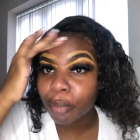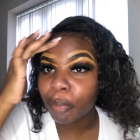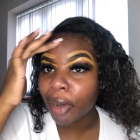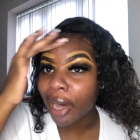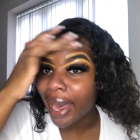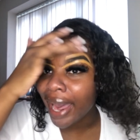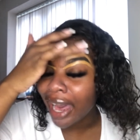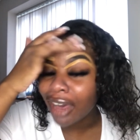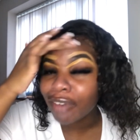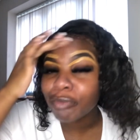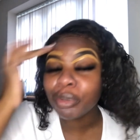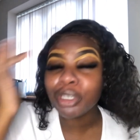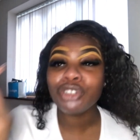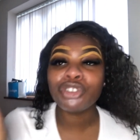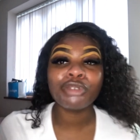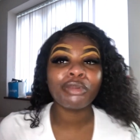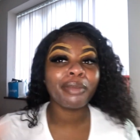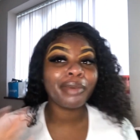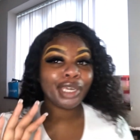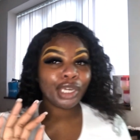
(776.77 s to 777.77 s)
But I have been doing
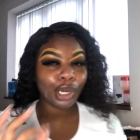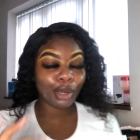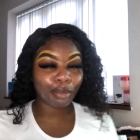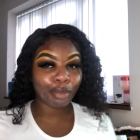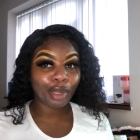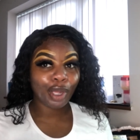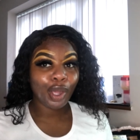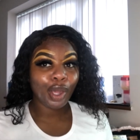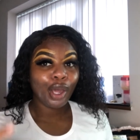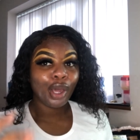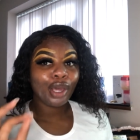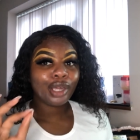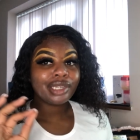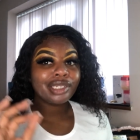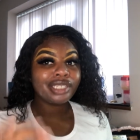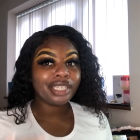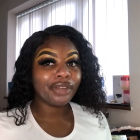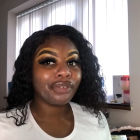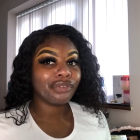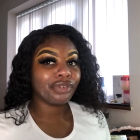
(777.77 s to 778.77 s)
my makeup
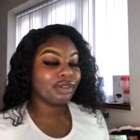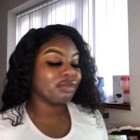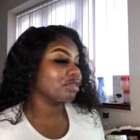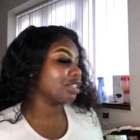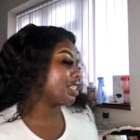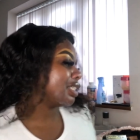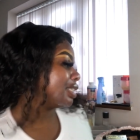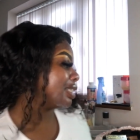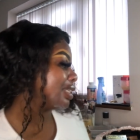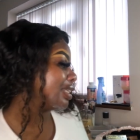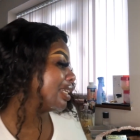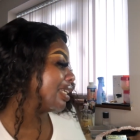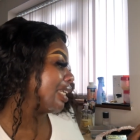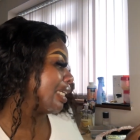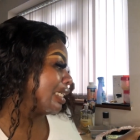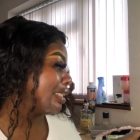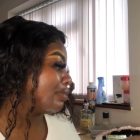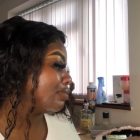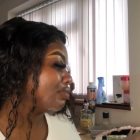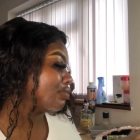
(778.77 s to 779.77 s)
different recently.